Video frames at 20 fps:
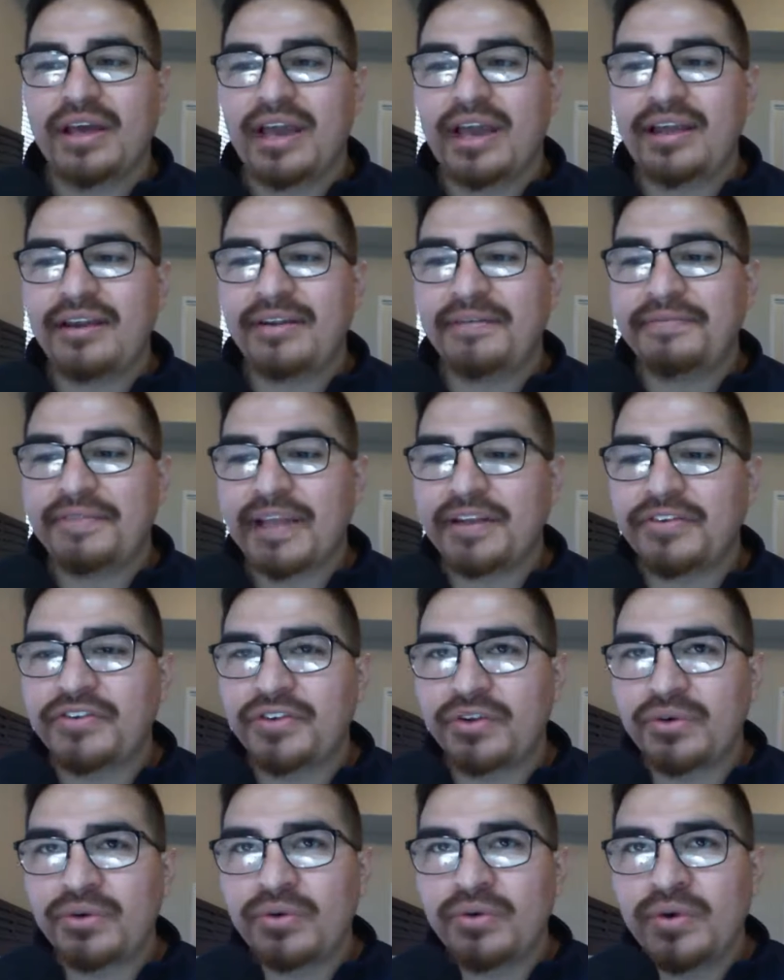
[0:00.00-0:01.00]
And if they
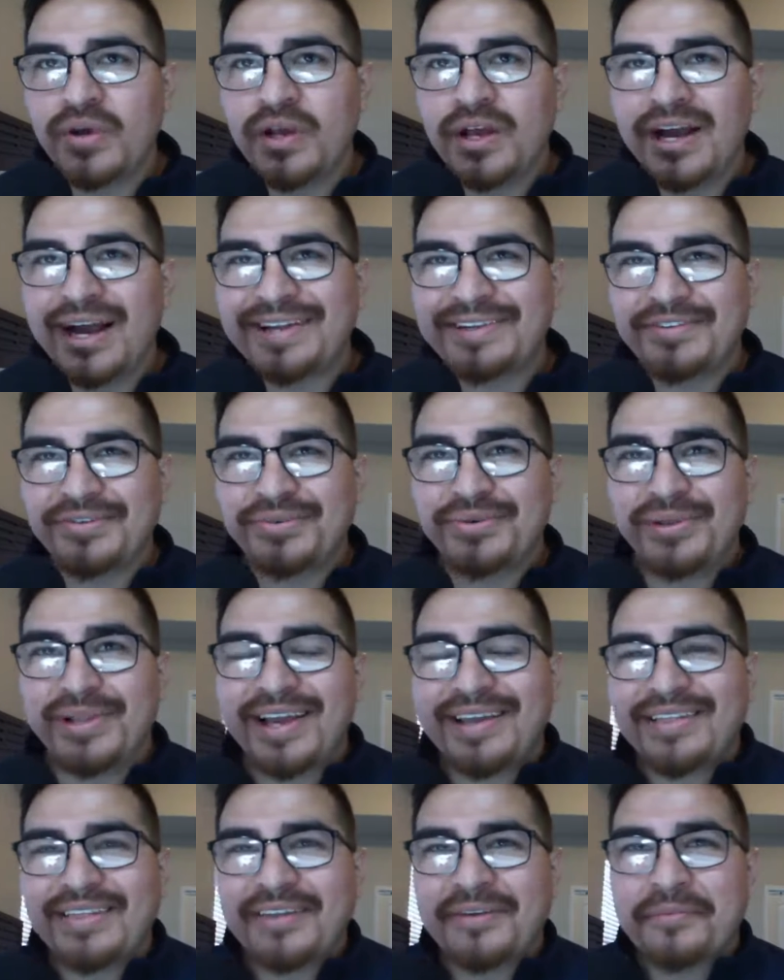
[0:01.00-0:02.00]
do, I do
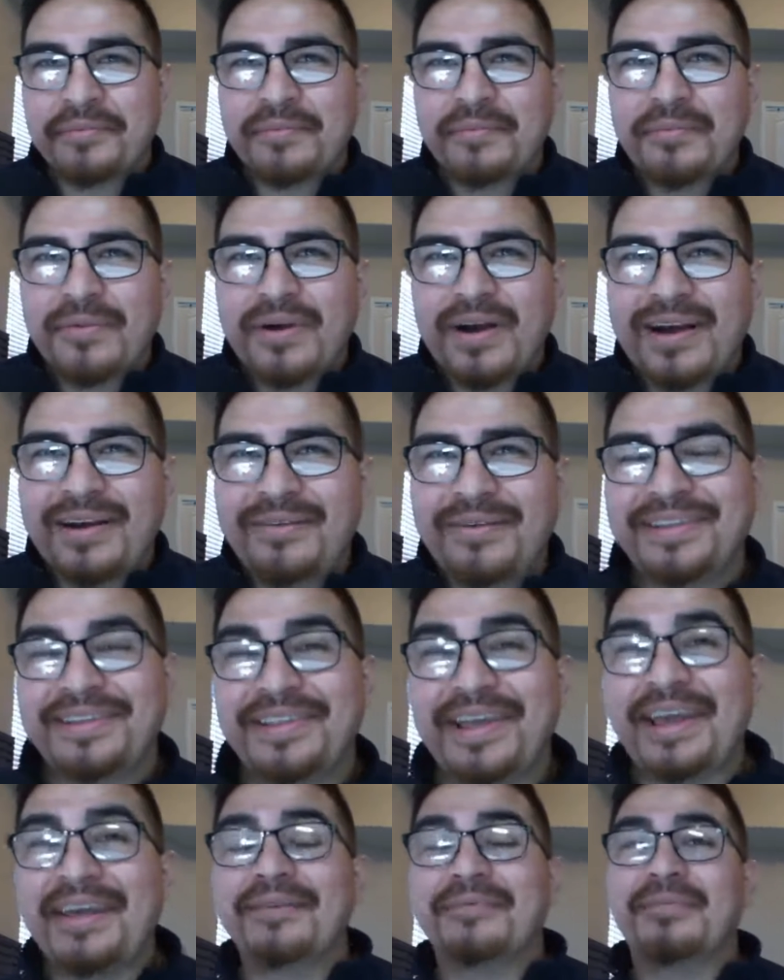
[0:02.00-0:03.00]
like them.
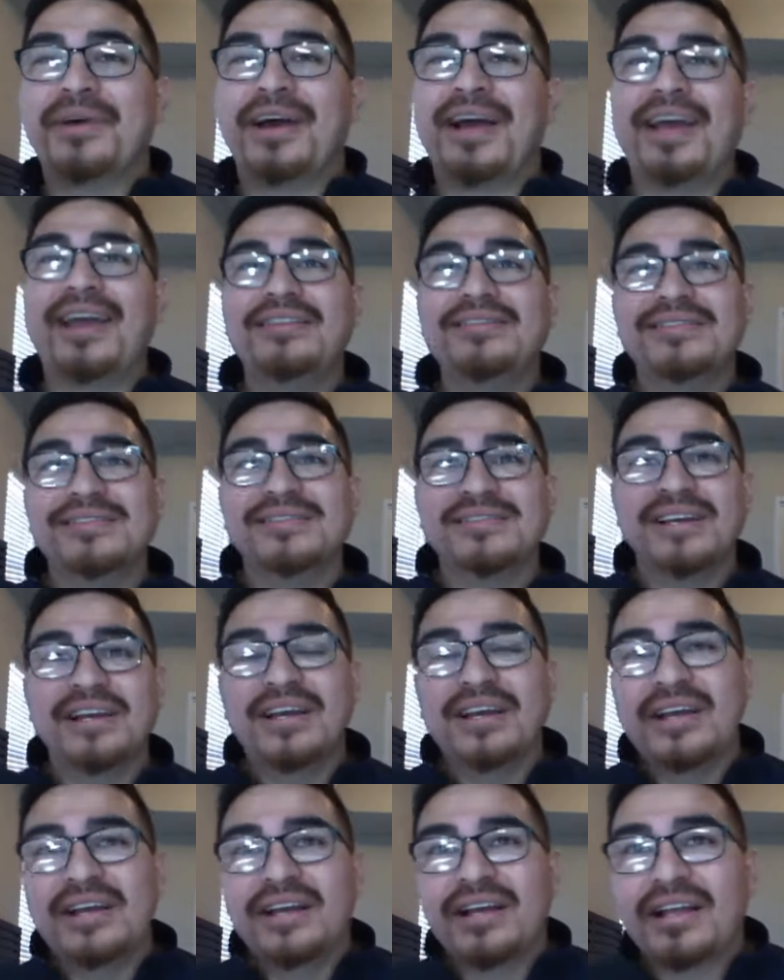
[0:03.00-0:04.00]
This
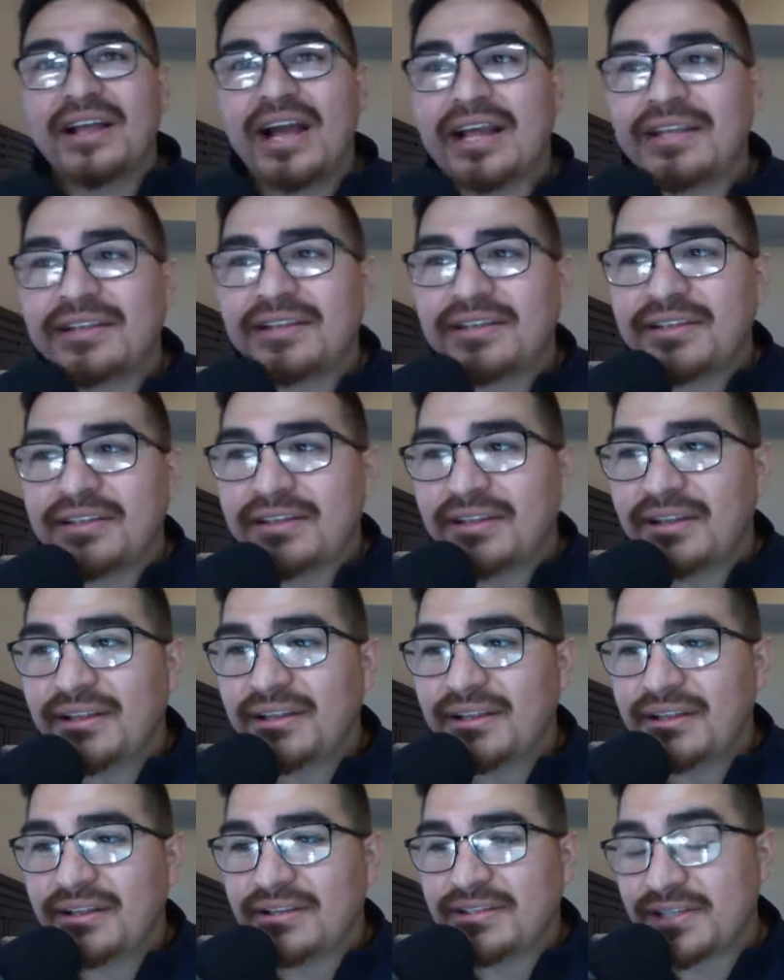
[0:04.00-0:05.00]

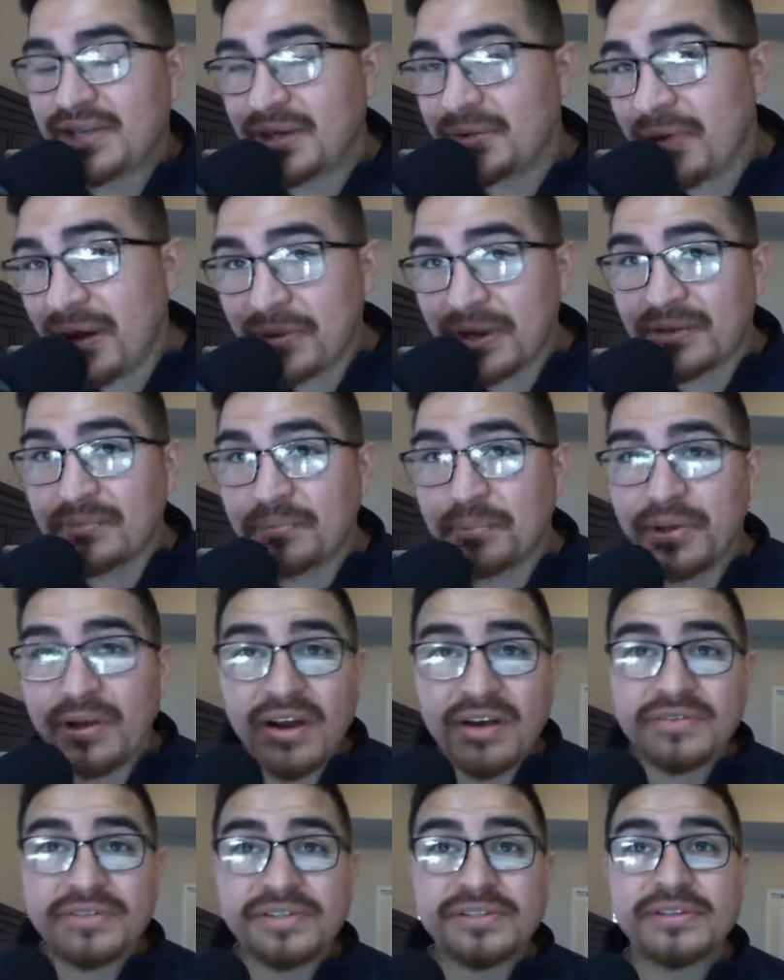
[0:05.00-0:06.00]
team might make the
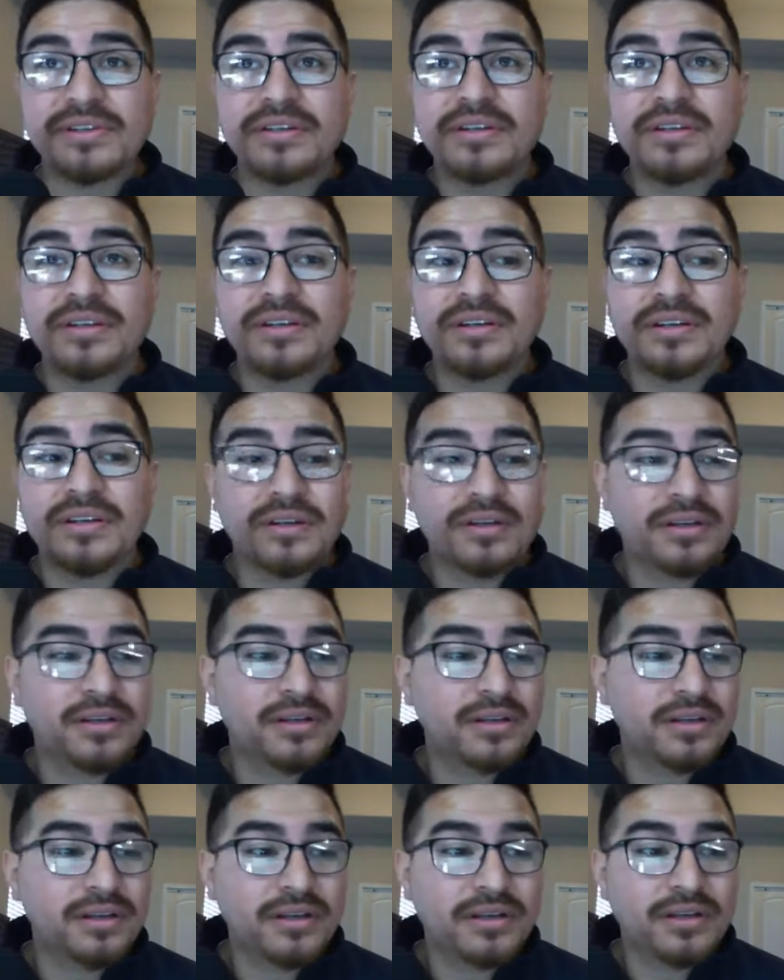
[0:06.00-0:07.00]
playoffs.
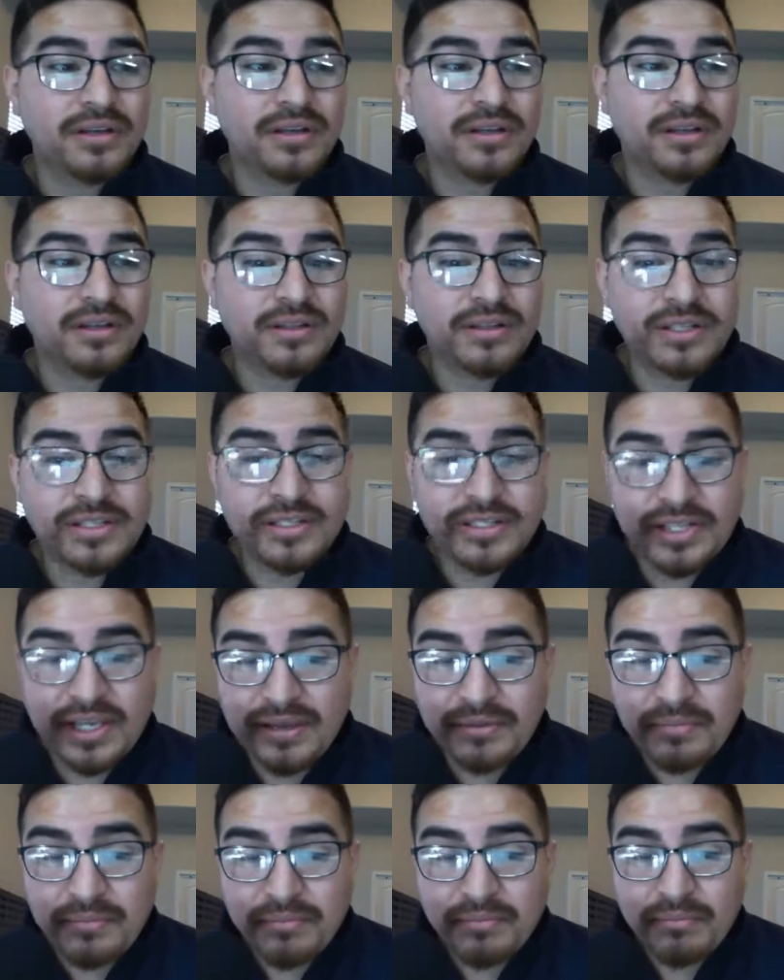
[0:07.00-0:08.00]
This
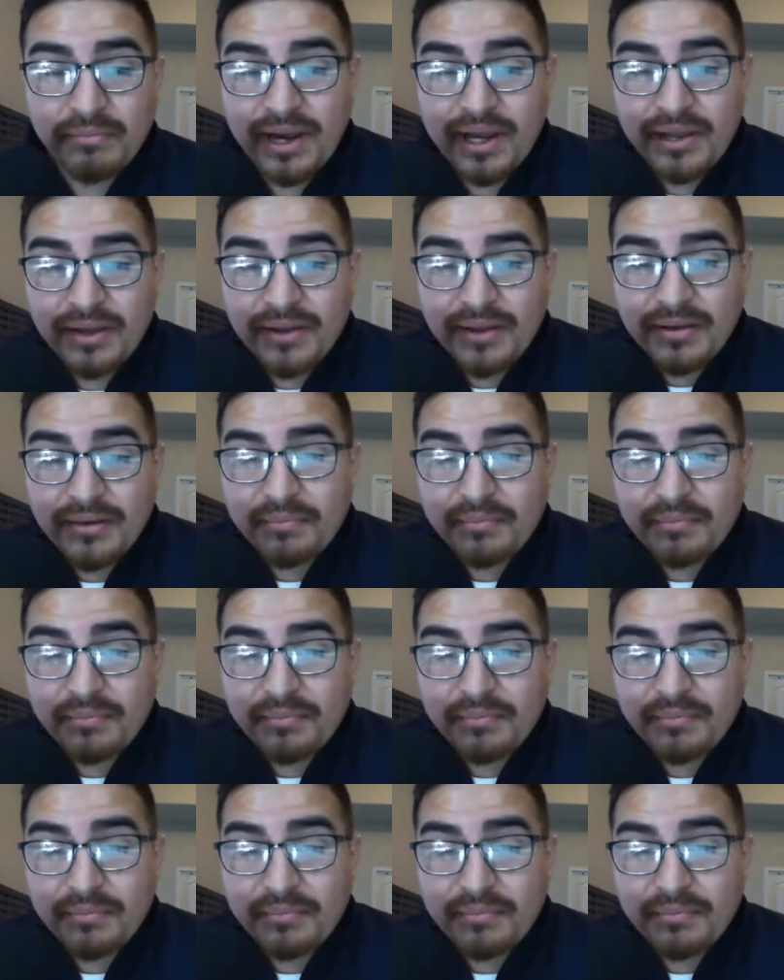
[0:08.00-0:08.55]
team might.